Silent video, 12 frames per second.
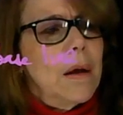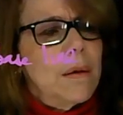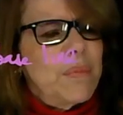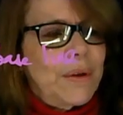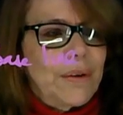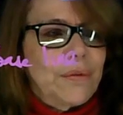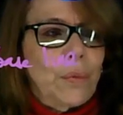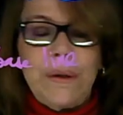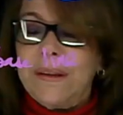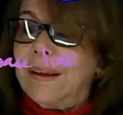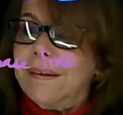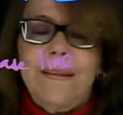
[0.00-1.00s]
because we
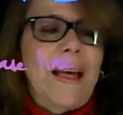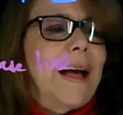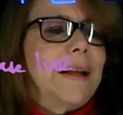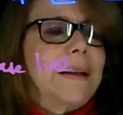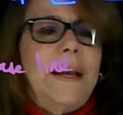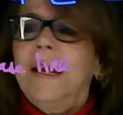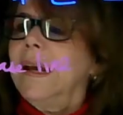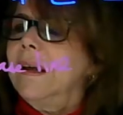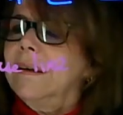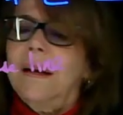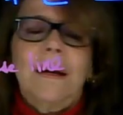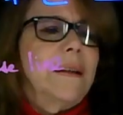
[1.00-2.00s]
did that.
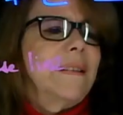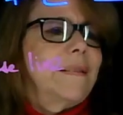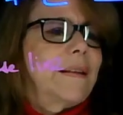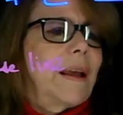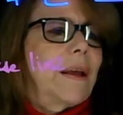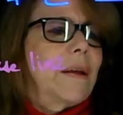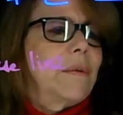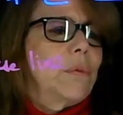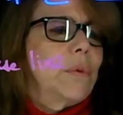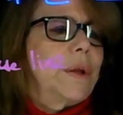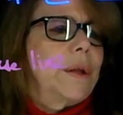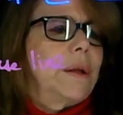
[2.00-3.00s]
And let's say
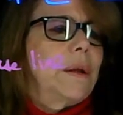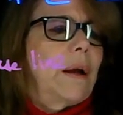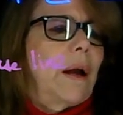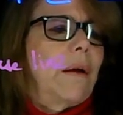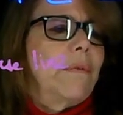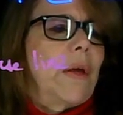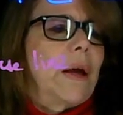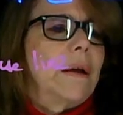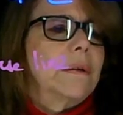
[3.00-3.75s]
we have that.